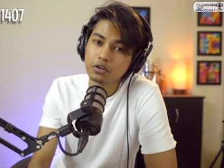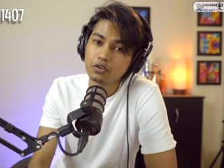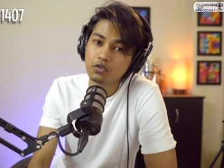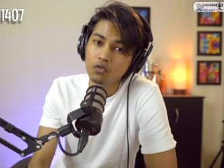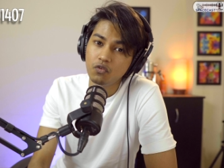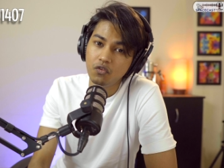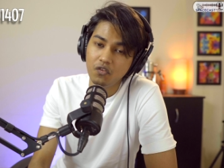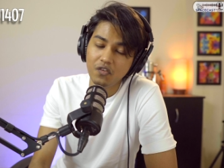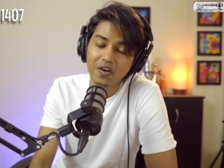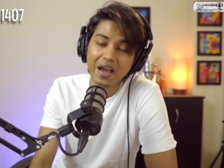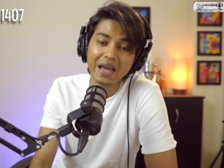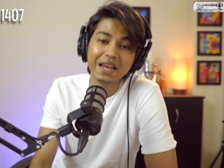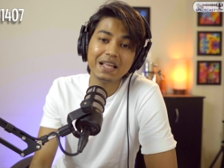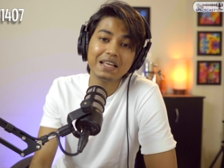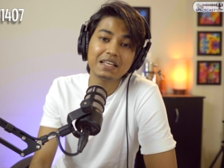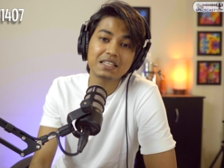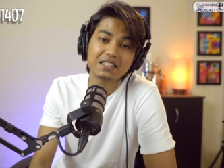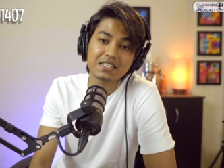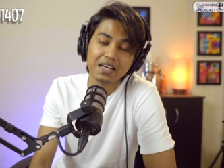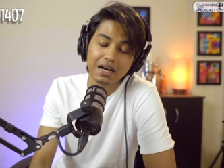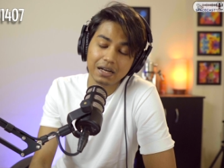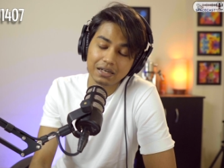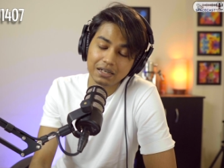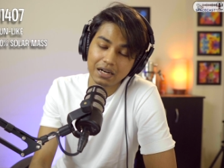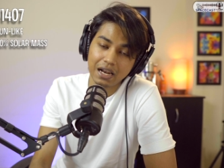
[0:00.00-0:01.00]
is very
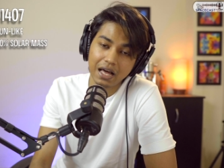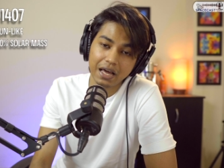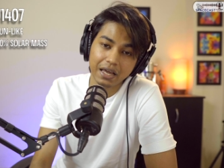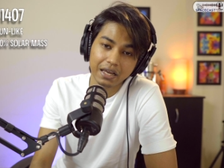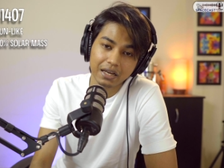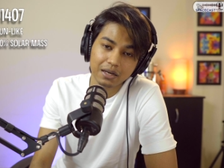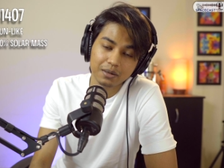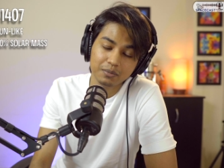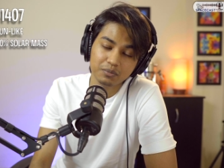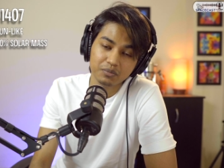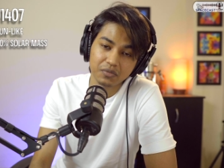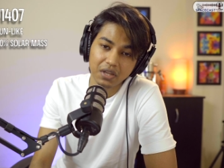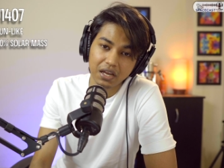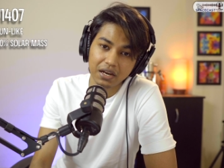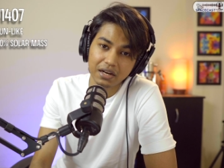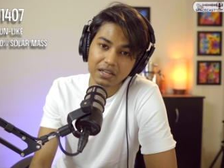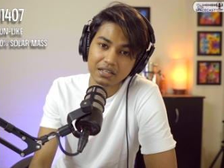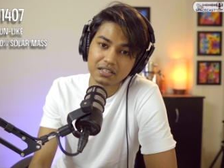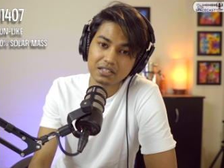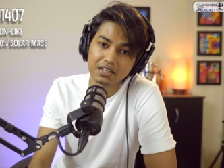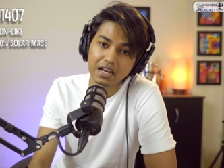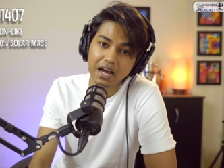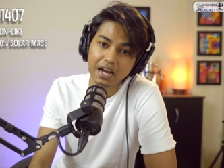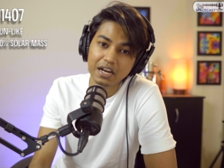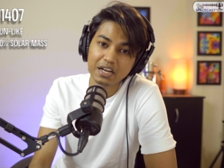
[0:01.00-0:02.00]
Sun-like. It
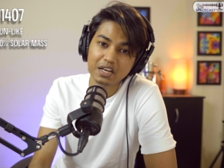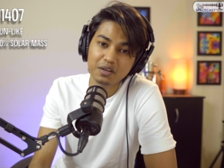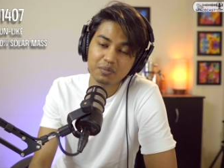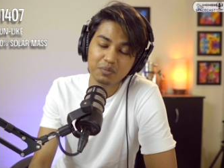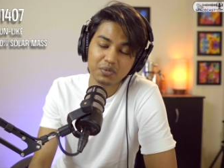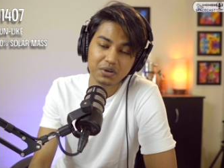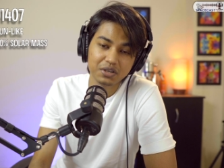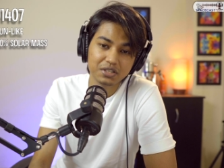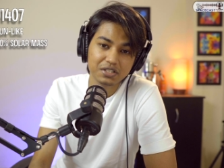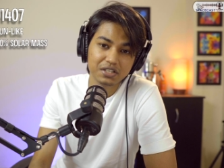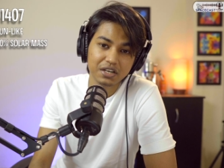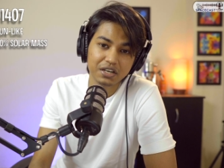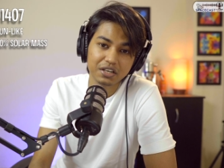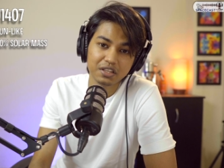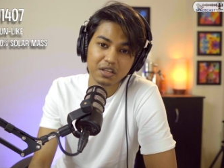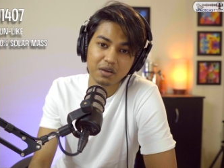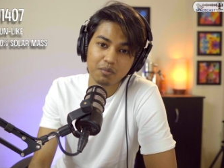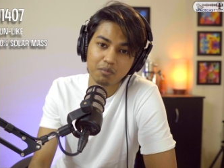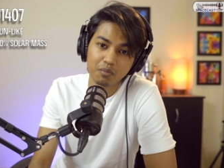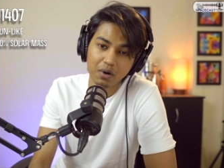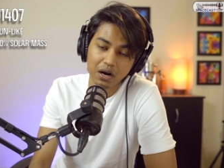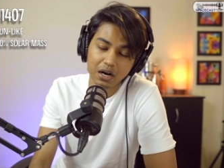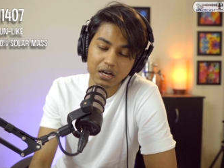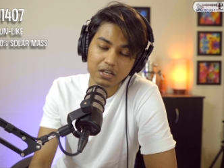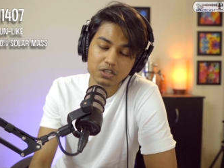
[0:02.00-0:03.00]
is 90% the
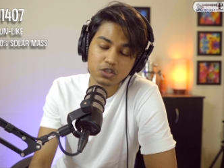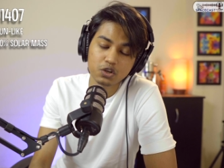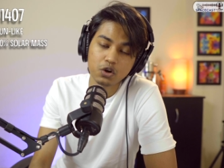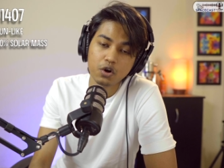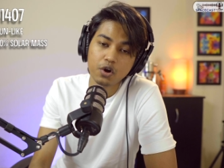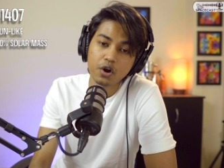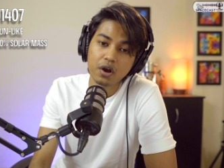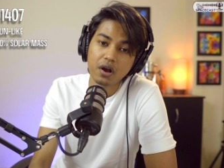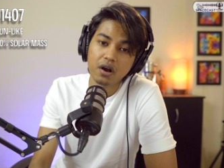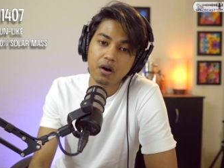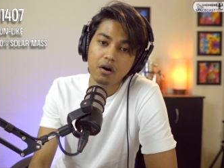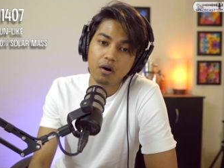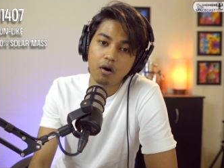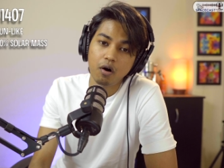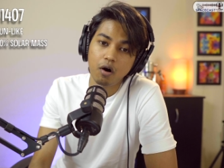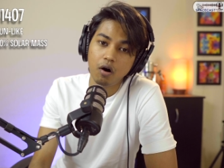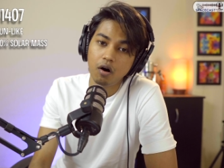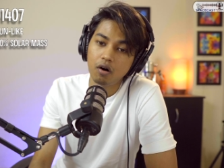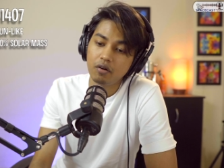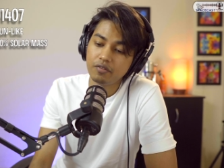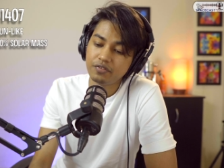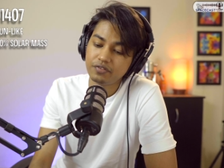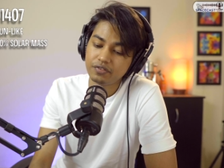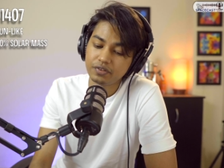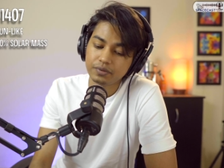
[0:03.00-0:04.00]
mass
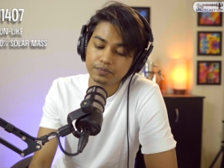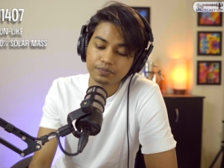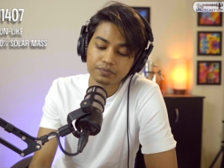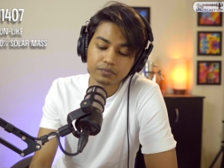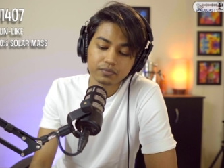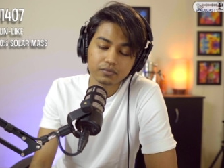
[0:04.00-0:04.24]
of